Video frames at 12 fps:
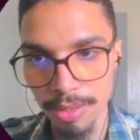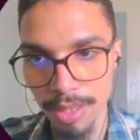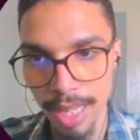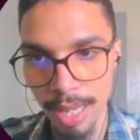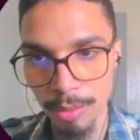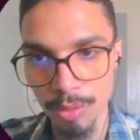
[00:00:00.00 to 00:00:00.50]

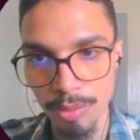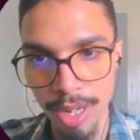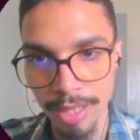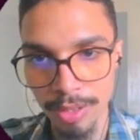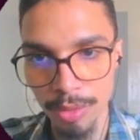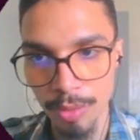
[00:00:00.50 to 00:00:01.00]
how to
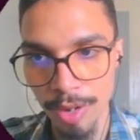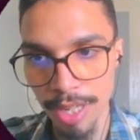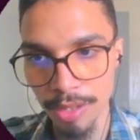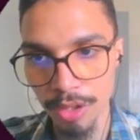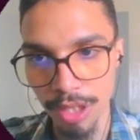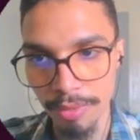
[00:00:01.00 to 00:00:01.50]
write an array
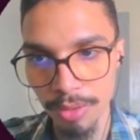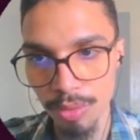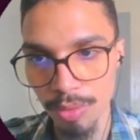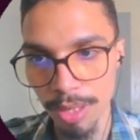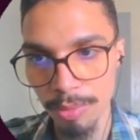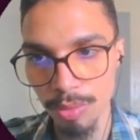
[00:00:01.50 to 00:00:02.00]
in
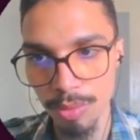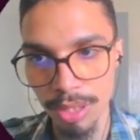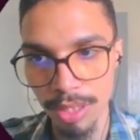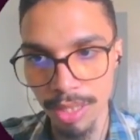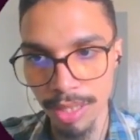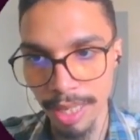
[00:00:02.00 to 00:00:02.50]
JavaScript
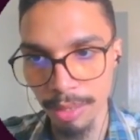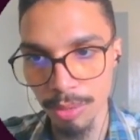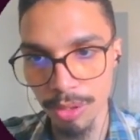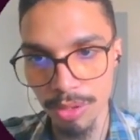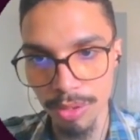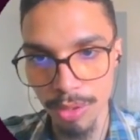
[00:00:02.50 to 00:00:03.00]
with the
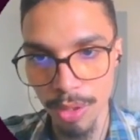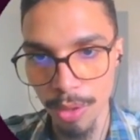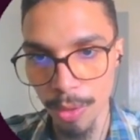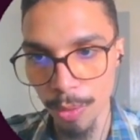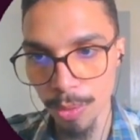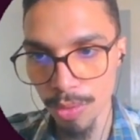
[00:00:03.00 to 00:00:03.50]
language and
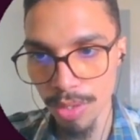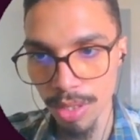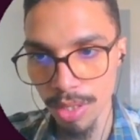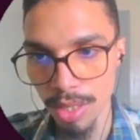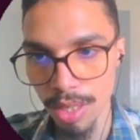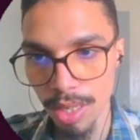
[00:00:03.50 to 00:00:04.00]
code,
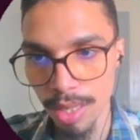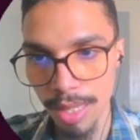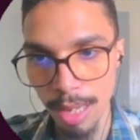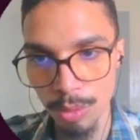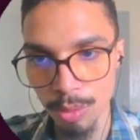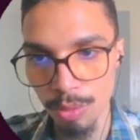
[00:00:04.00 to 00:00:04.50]
and
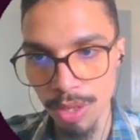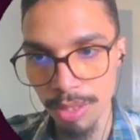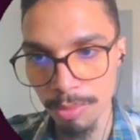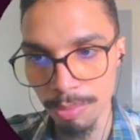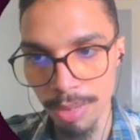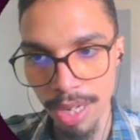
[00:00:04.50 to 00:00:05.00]
how to print
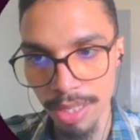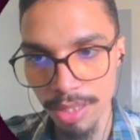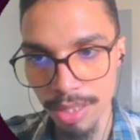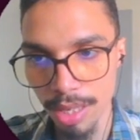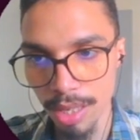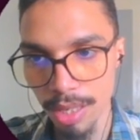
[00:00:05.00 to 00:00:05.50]
in
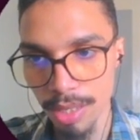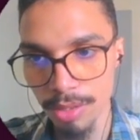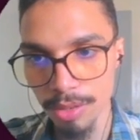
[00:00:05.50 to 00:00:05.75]
Python.